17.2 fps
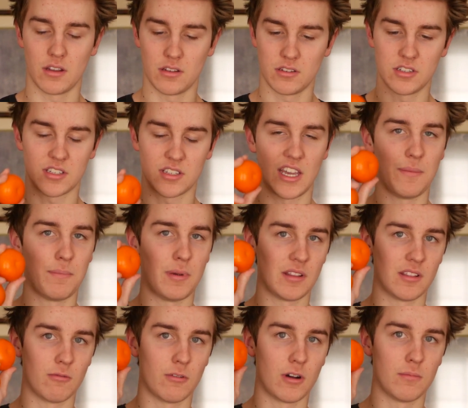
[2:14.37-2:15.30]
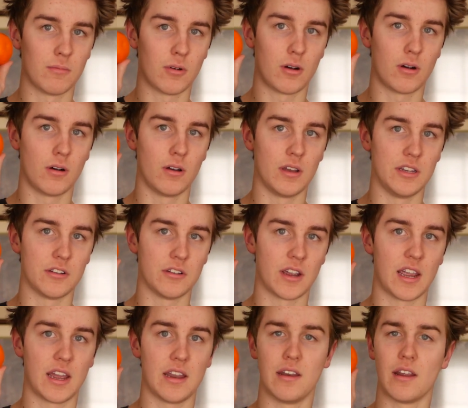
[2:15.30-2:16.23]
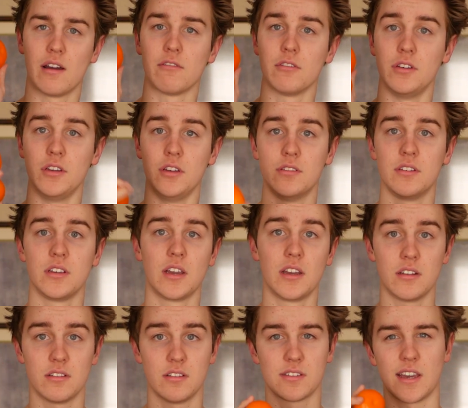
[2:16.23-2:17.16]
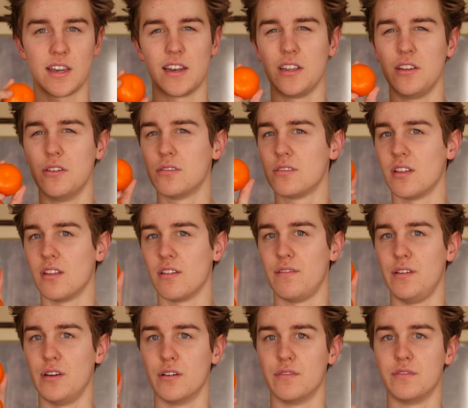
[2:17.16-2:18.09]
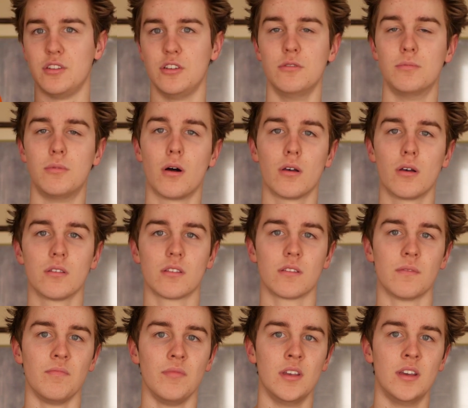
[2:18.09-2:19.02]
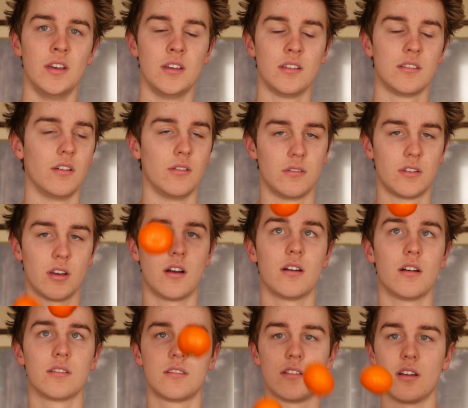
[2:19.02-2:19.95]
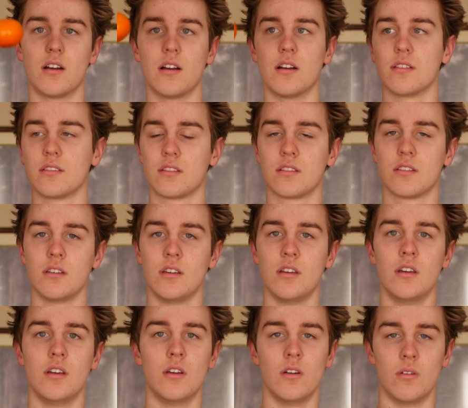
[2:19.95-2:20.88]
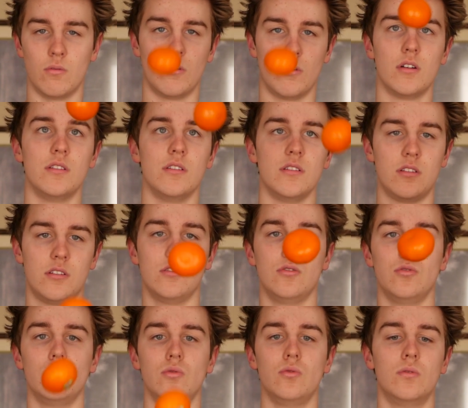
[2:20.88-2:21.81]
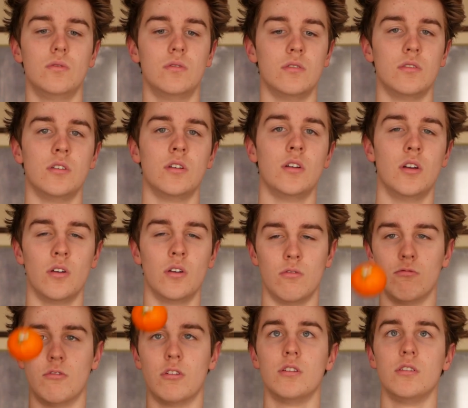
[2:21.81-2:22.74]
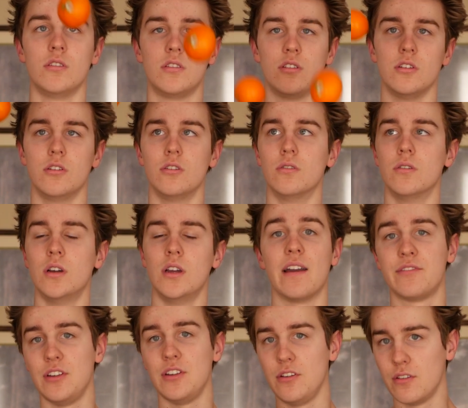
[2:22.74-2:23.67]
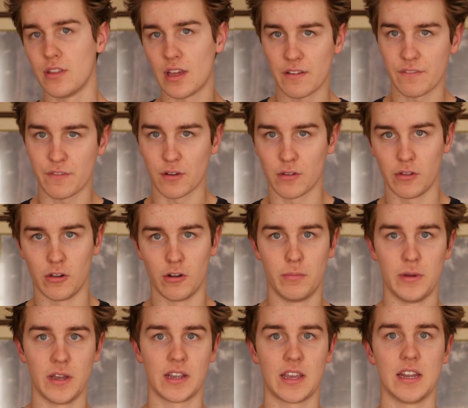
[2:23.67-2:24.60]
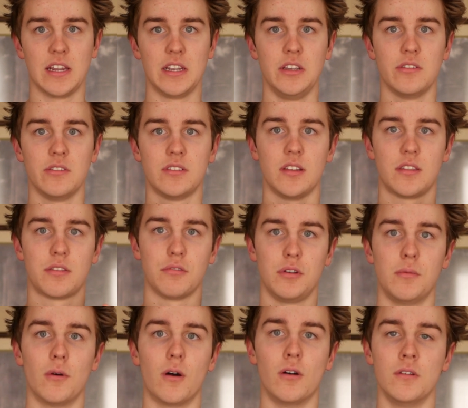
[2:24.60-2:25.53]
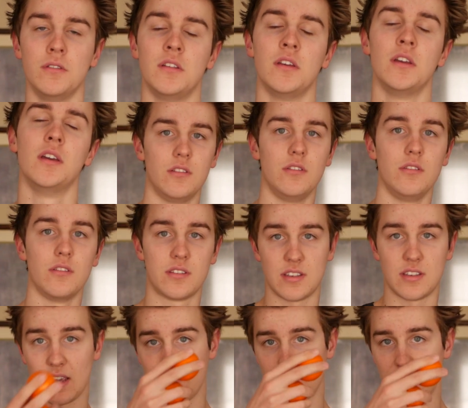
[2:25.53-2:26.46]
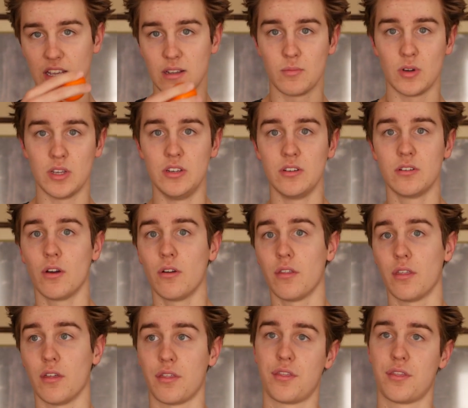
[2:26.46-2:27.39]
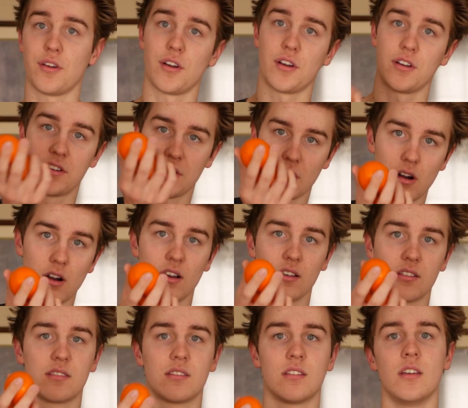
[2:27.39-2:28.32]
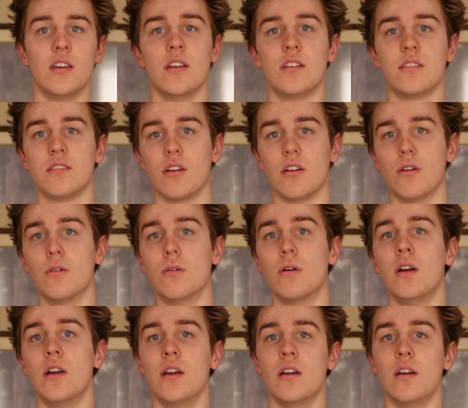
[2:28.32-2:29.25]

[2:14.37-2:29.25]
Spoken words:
just keeping the 1 ball in your hand, not really using it, just getting used to the feel of 2 balls. So toss, toss, 1, 2, 1, 2. After you do that for a little bit, getting used to 3 balls, do the same thing, but you go to the third toss. So